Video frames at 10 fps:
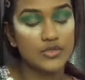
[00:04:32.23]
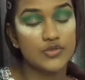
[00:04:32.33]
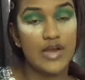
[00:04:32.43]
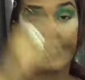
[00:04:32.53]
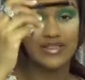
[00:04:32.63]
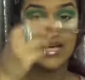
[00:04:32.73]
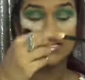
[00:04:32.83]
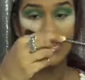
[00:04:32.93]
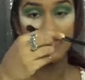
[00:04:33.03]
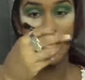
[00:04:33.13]
So now with
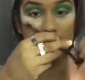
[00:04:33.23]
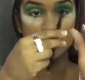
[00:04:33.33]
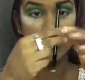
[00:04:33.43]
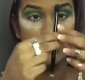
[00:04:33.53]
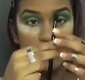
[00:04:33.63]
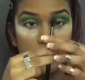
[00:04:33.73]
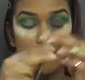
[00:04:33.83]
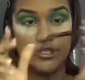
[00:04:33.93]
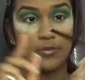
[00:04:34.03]
that same Anastasia brush,